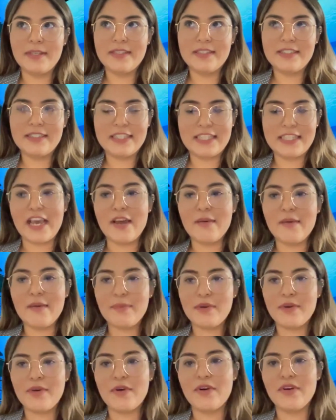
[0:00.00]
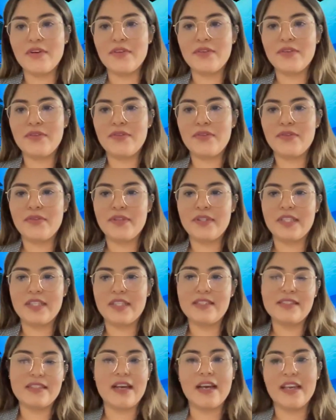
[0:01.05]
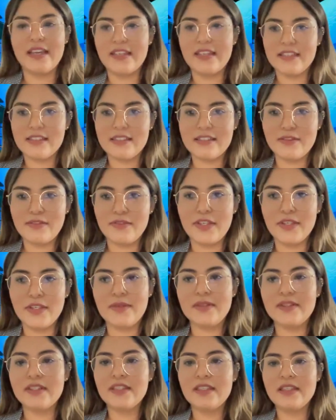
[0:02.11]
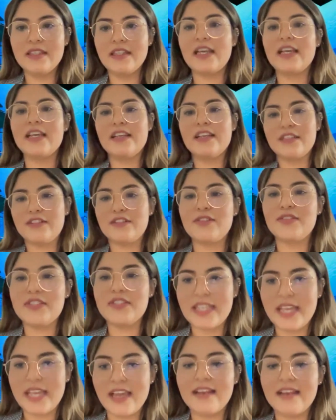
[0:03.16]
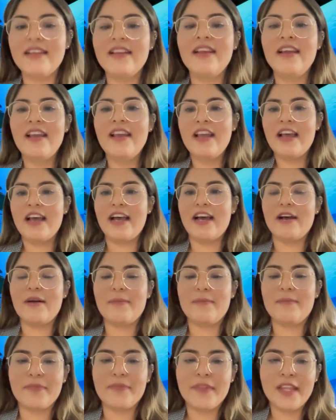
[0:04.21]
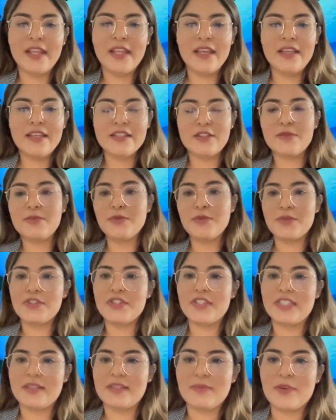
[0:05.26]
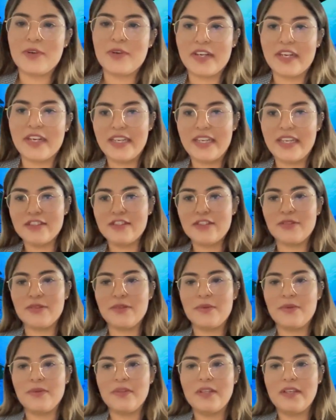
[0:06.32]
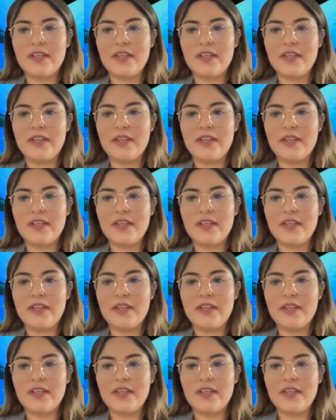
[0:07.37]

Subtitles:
step of the science field. Like as you said, Sabuj is more into,